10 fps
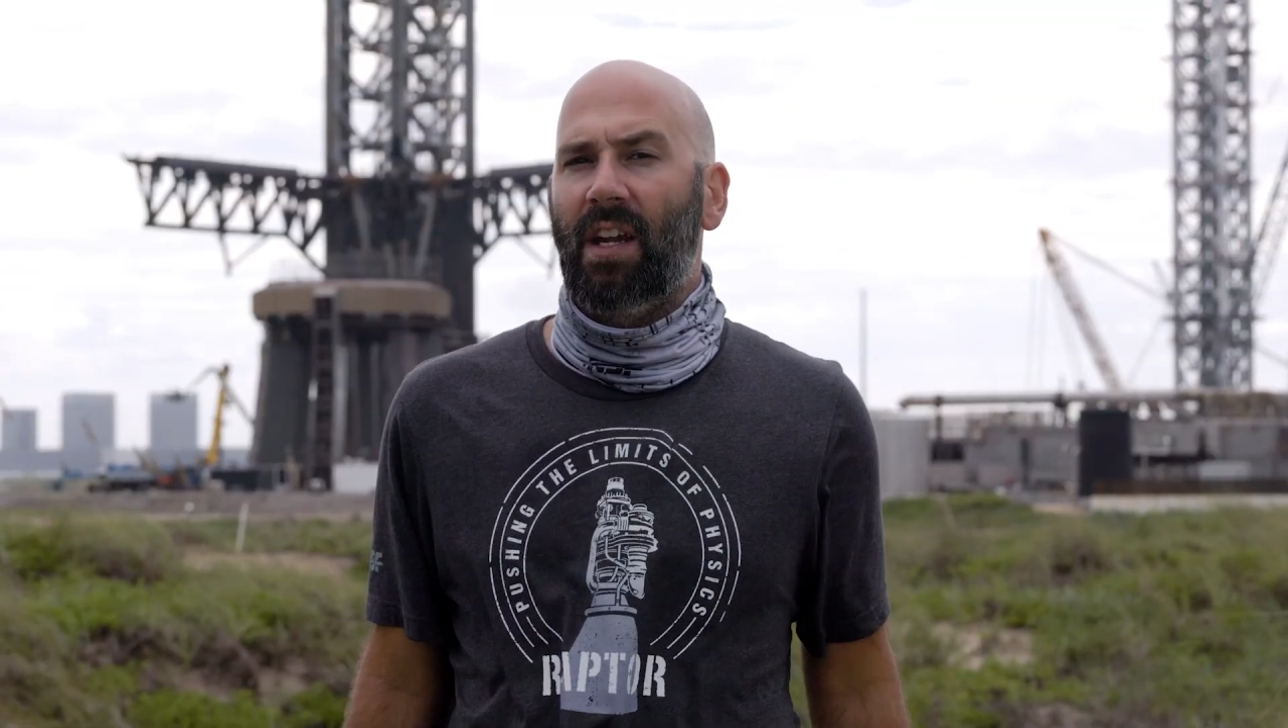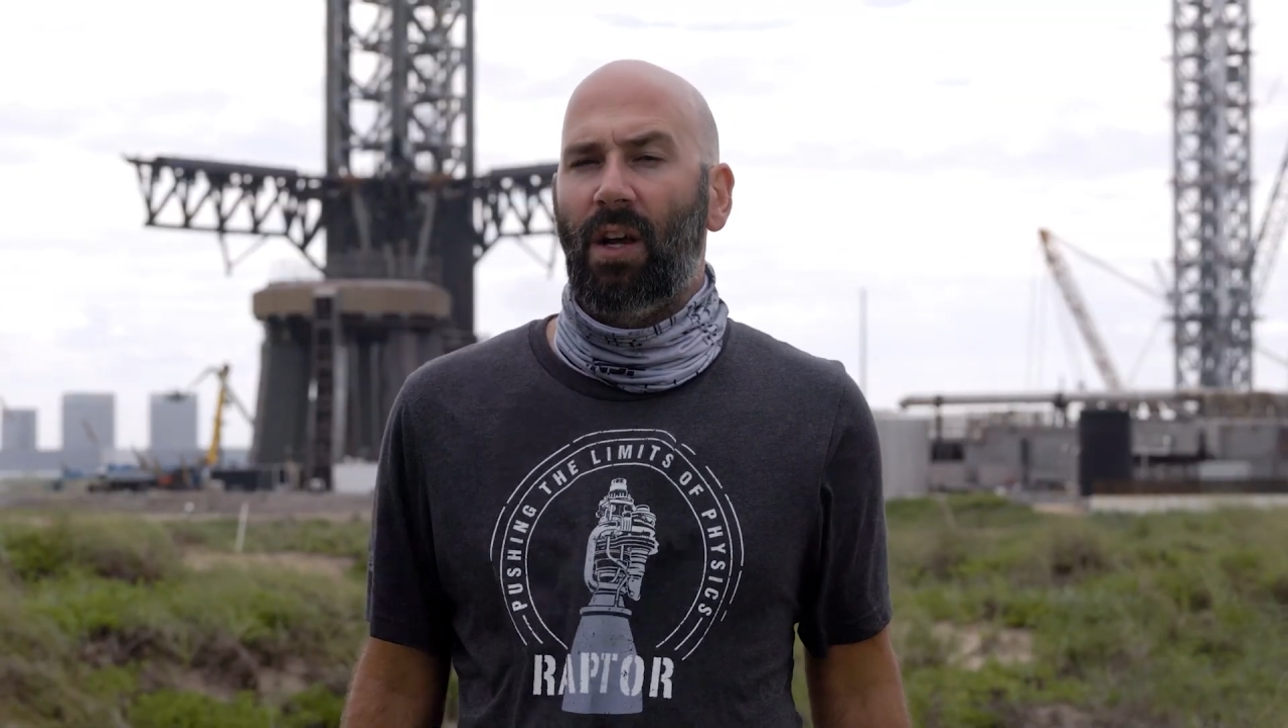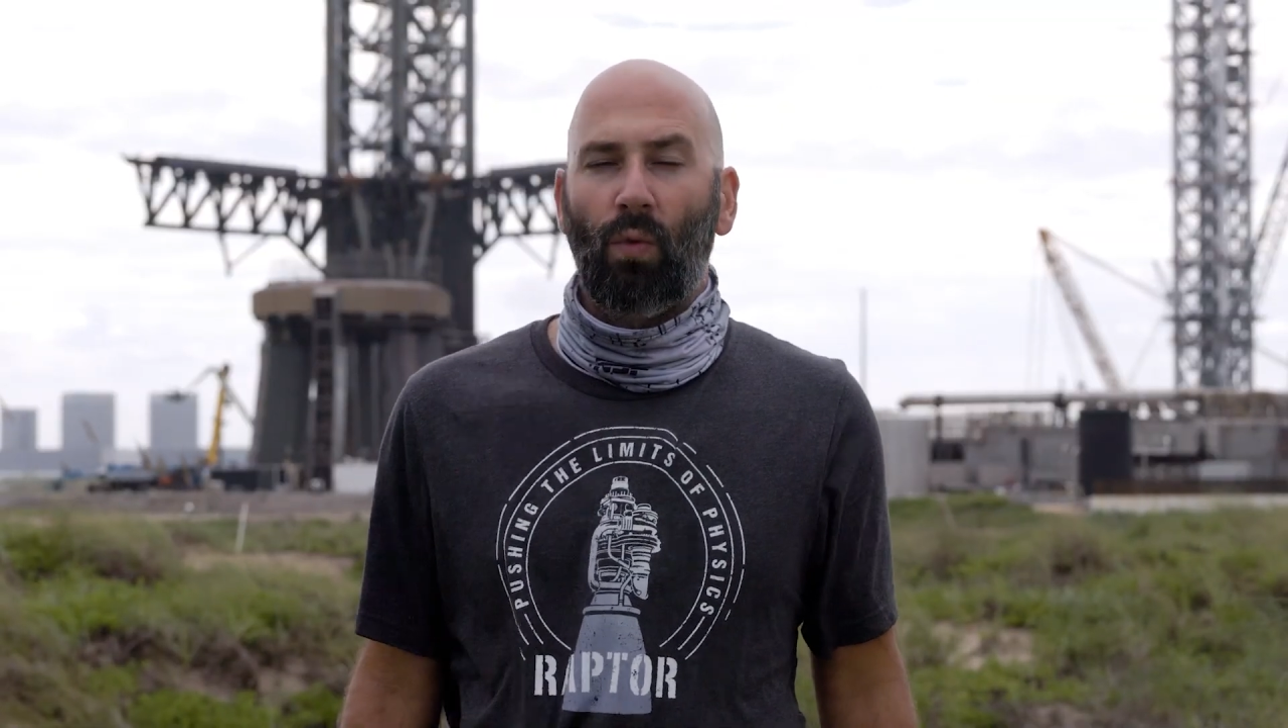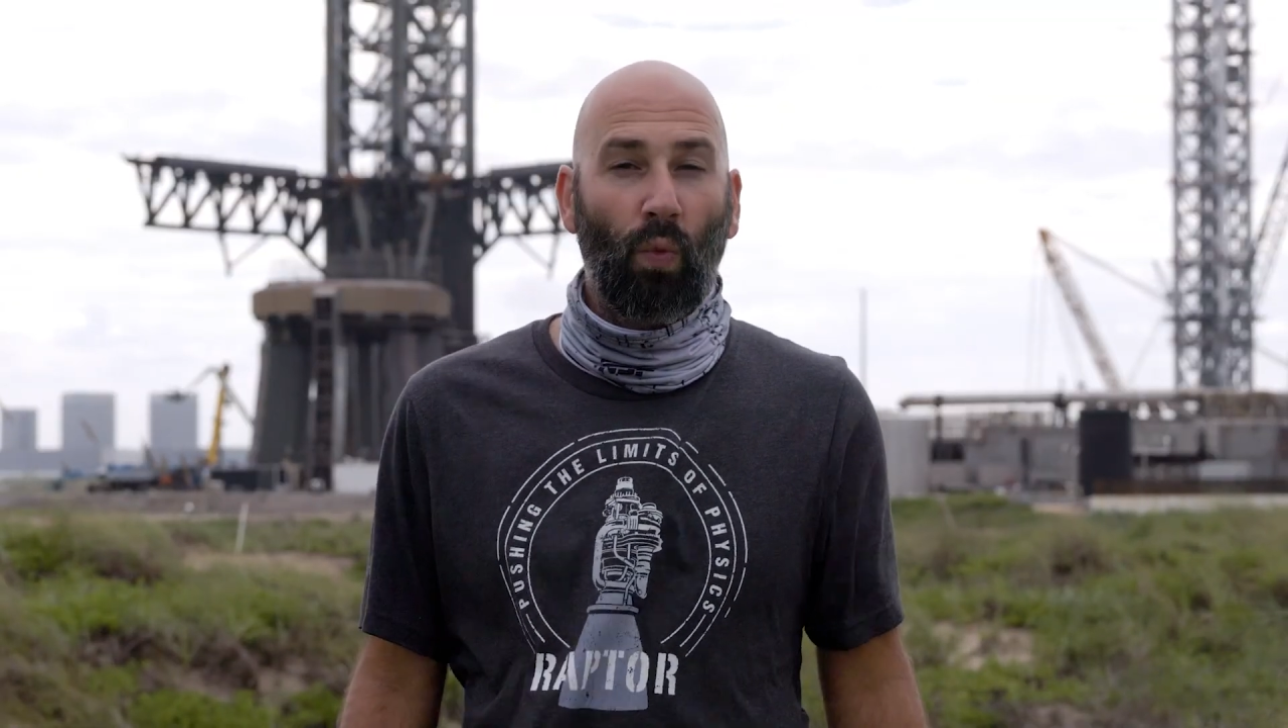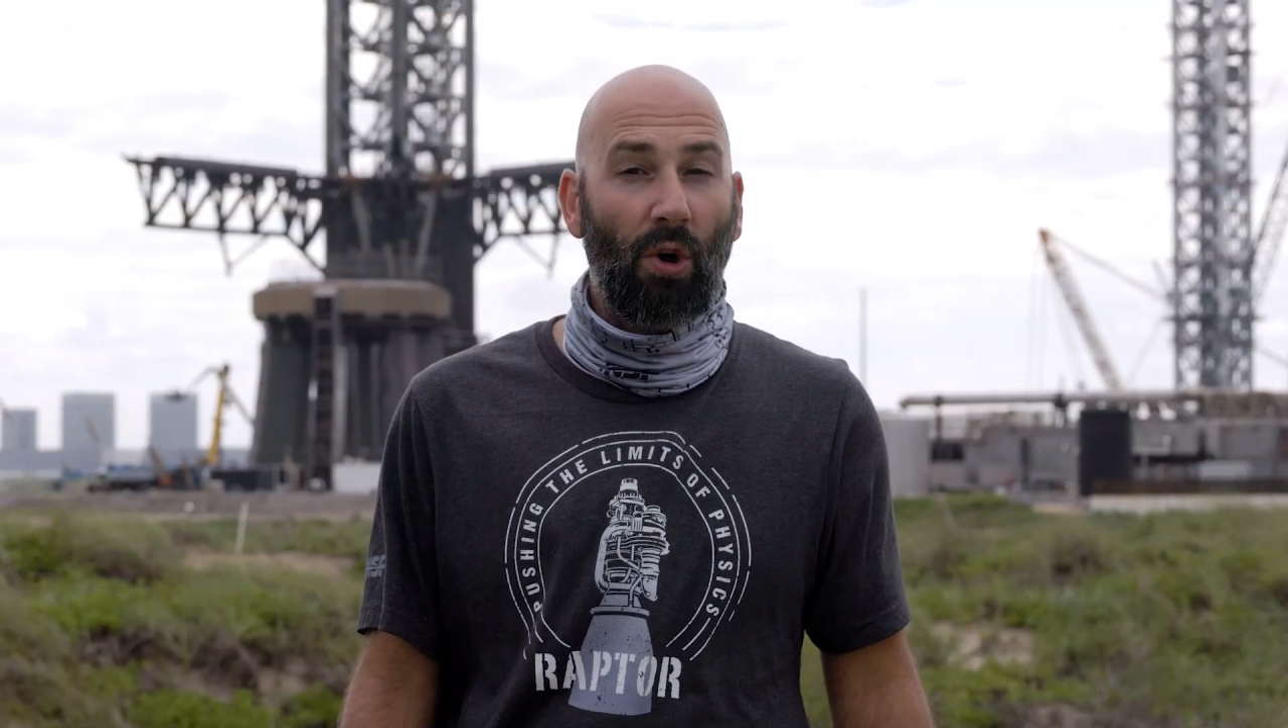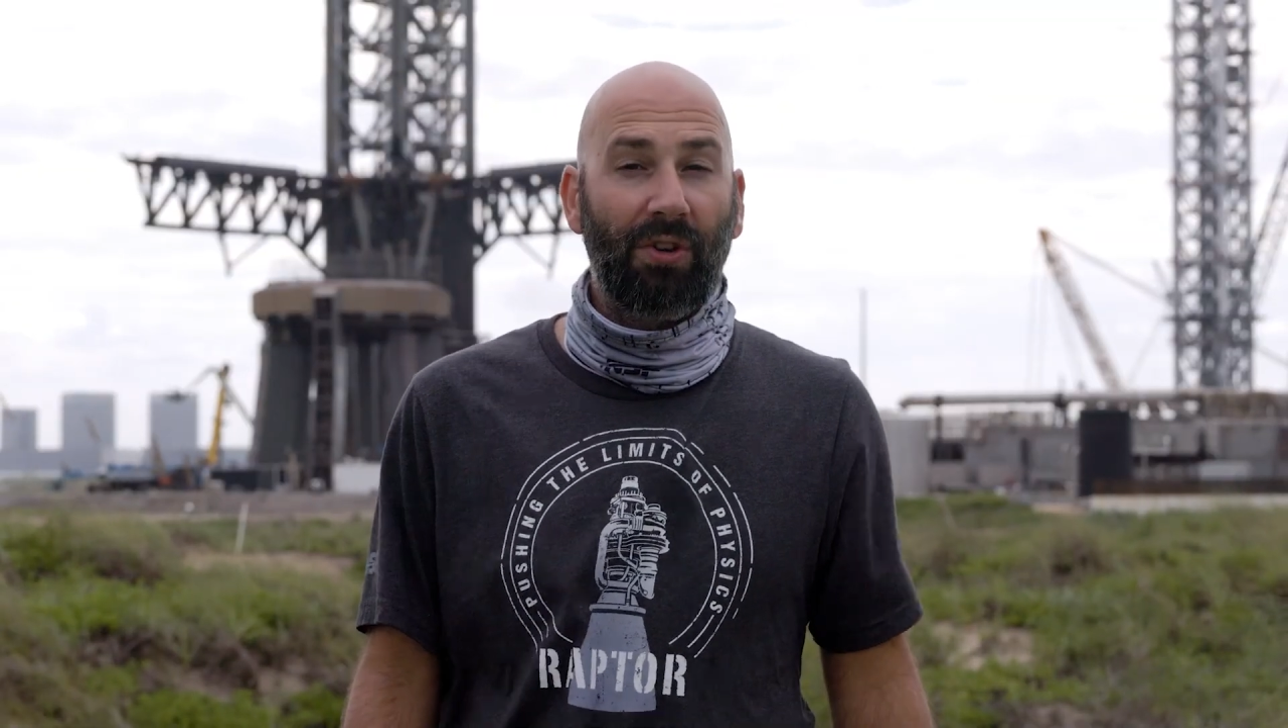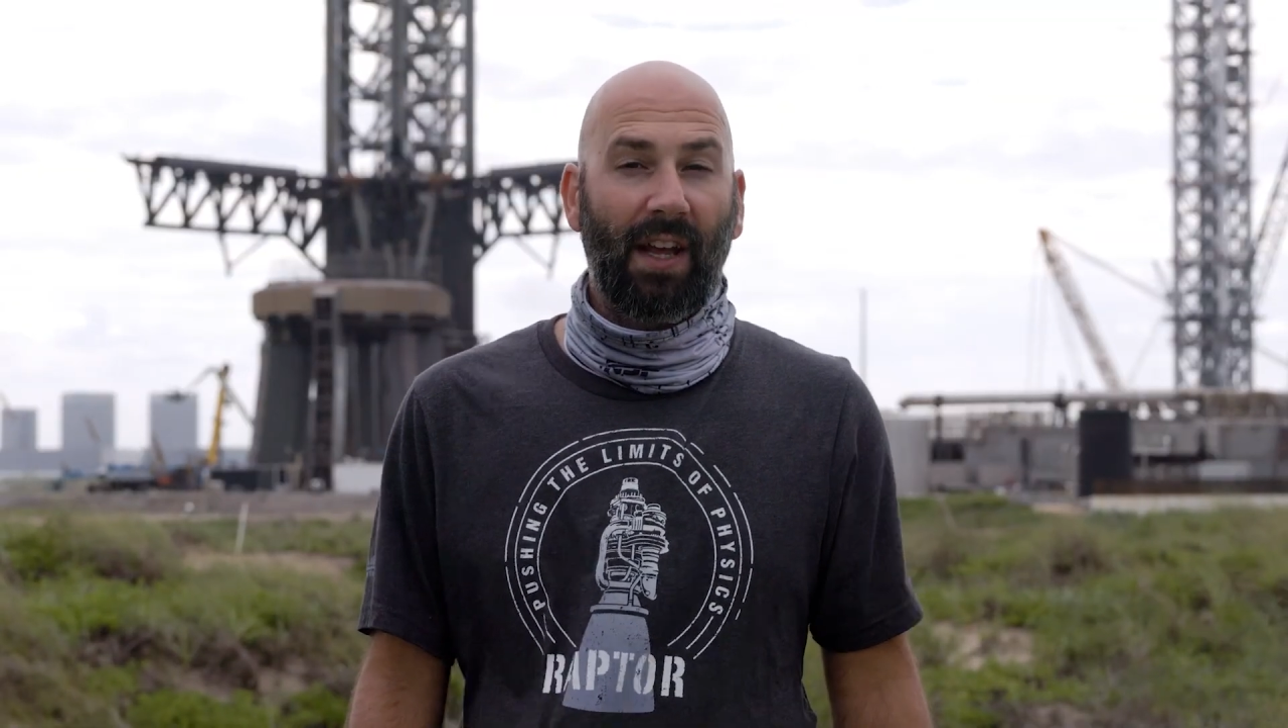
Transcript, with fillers: it won't